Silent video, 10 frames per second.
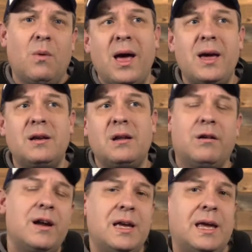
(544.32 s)
Why are there
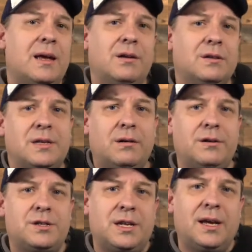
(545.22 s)
green candles? I don't
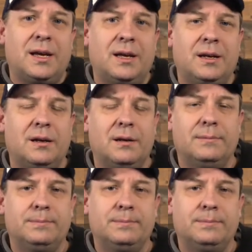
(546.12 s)
understand.